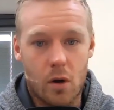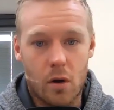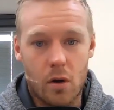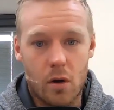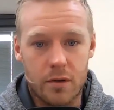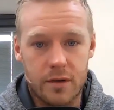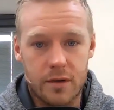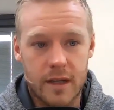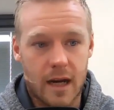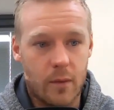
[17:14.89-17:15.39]

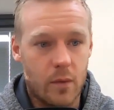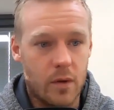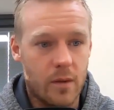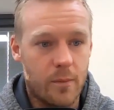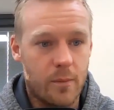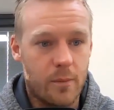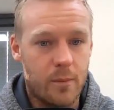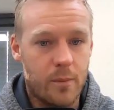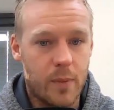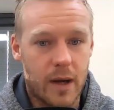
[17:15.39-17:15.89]
or dying with
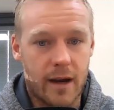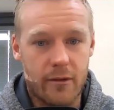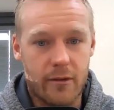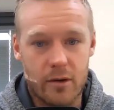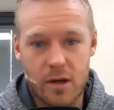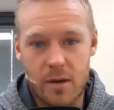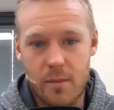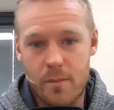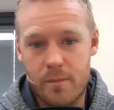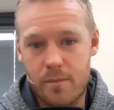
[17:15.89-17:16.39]
a bar
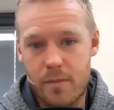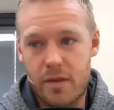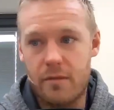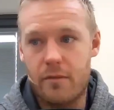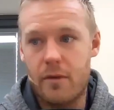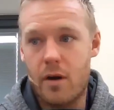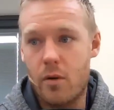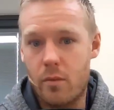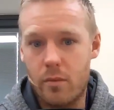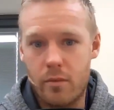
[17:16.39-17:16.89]
on your
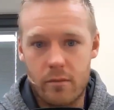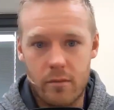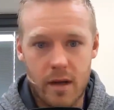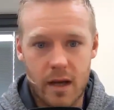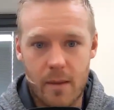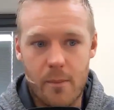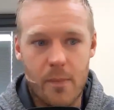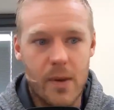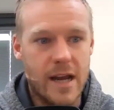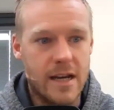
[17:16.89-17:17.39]
throat
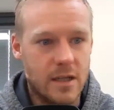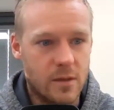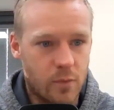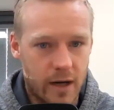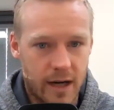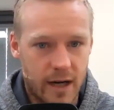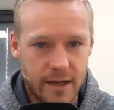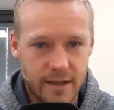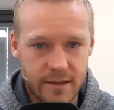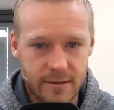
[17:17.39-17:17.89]
in a bench
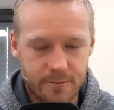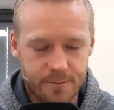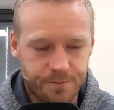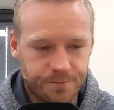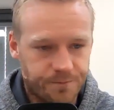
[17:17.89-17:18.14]
press.